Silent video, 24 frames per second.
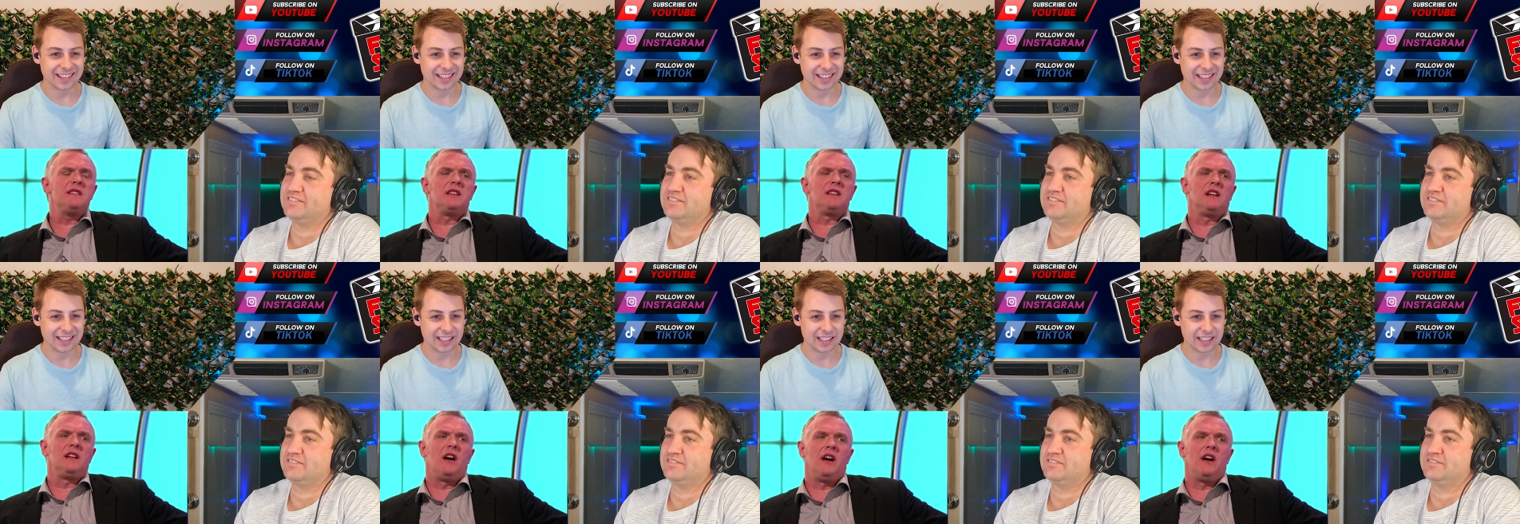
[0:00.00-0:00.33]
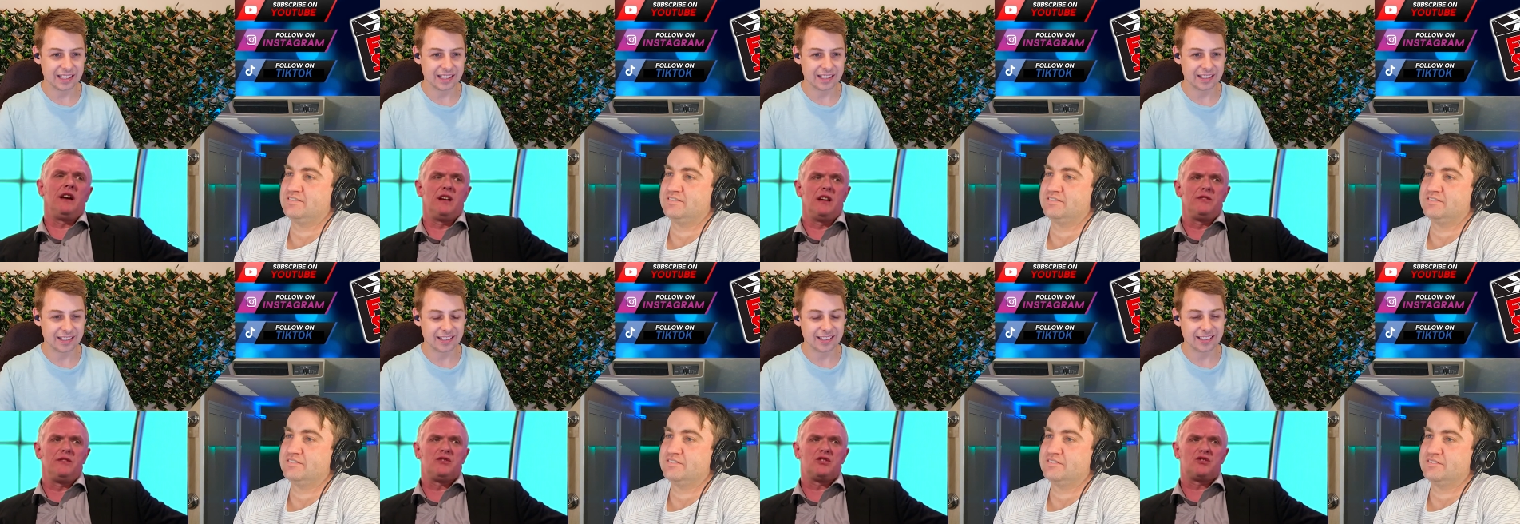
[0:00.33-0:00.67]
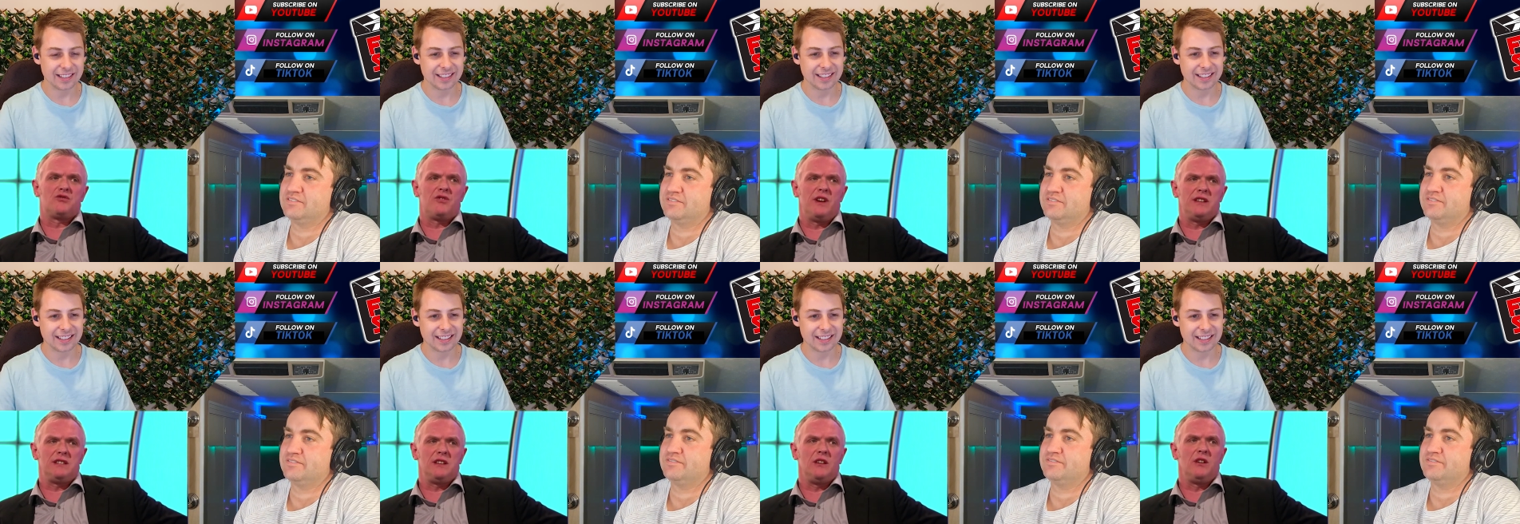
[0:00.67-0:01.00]
Speaker 1: lie and I've just
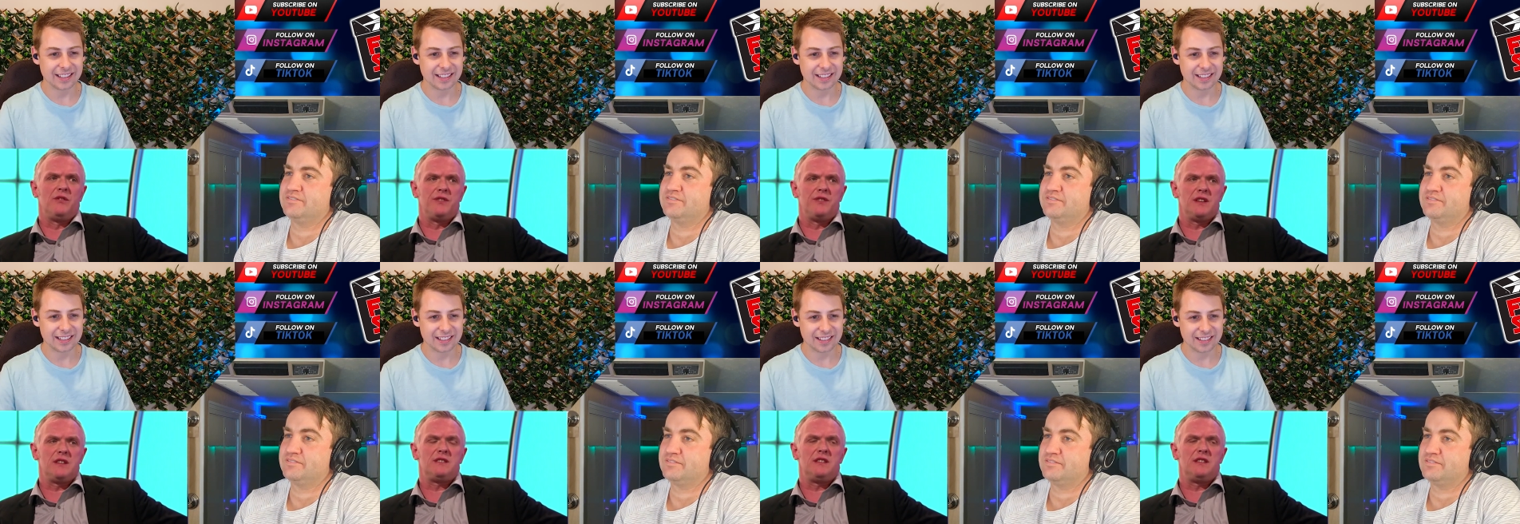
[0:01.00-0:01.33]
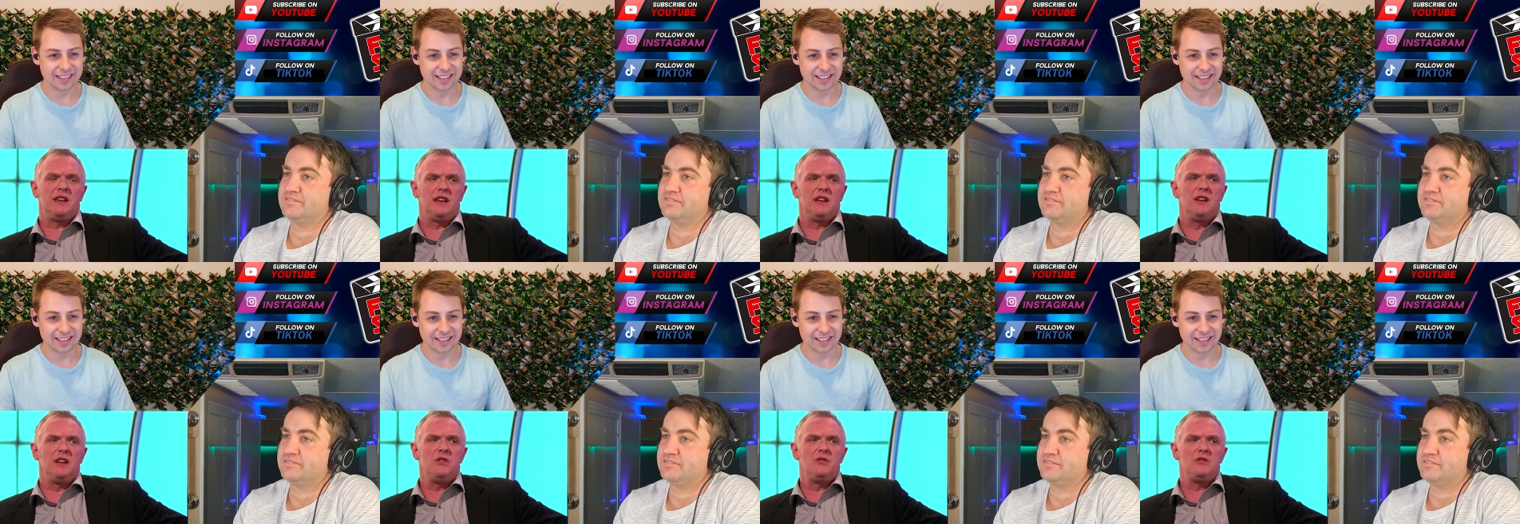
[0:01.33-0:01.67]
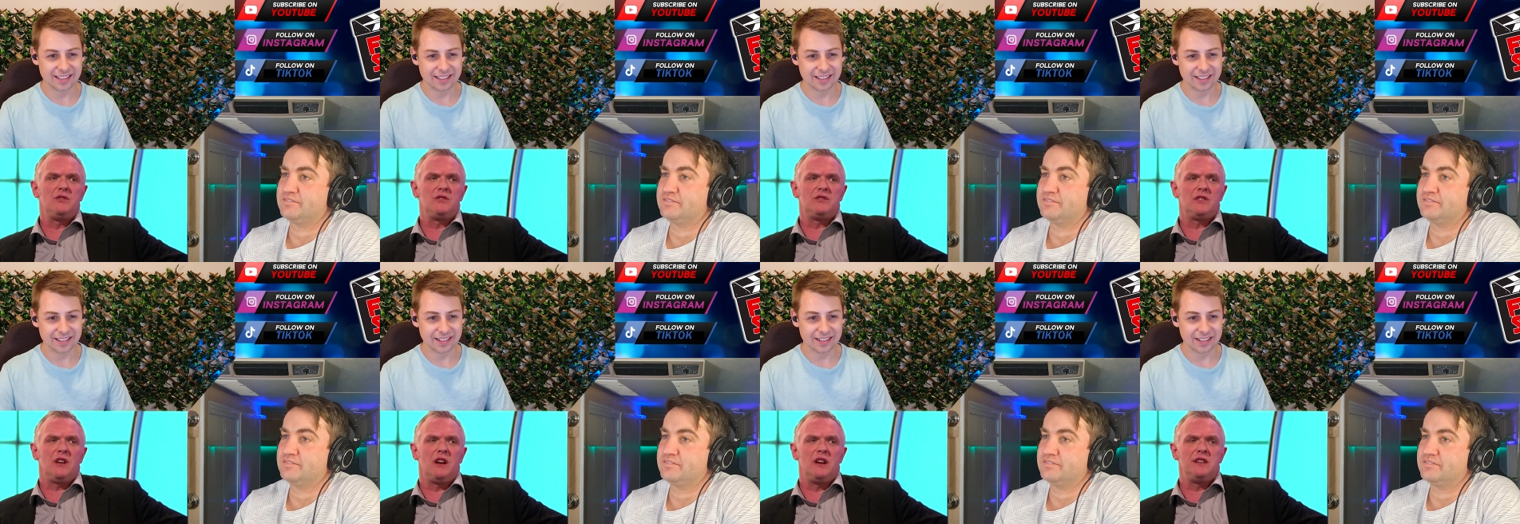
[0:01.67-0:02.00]
read it off this thing,
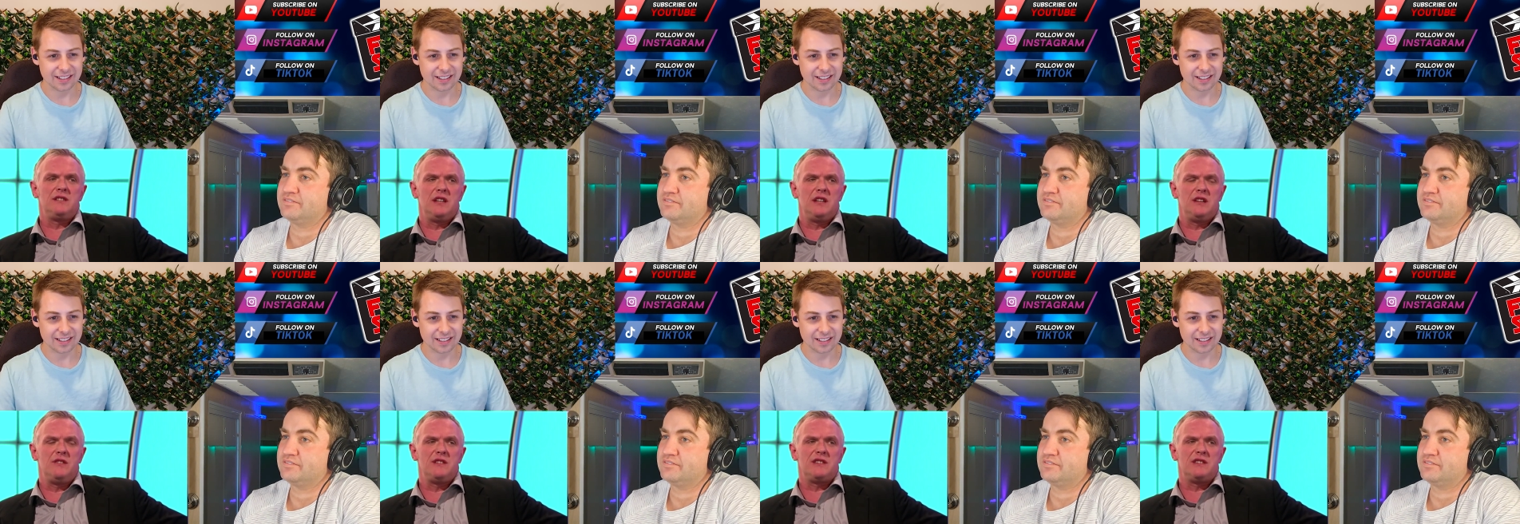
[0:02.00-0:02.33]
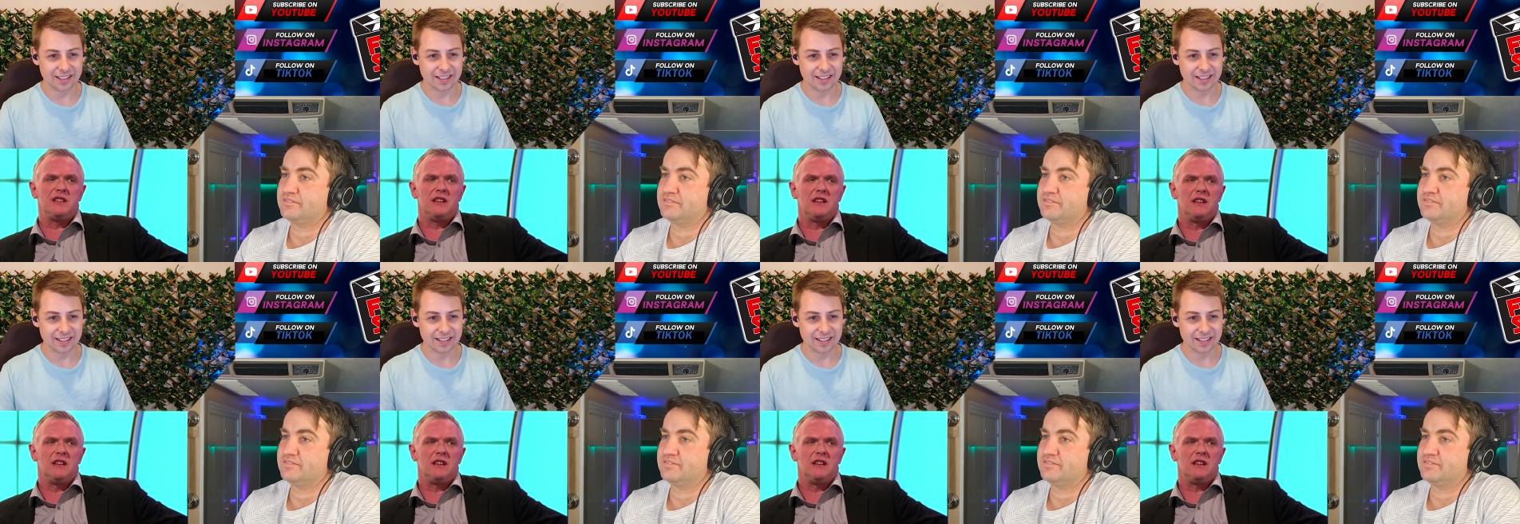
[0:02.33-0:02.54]
whose idea is it? Well,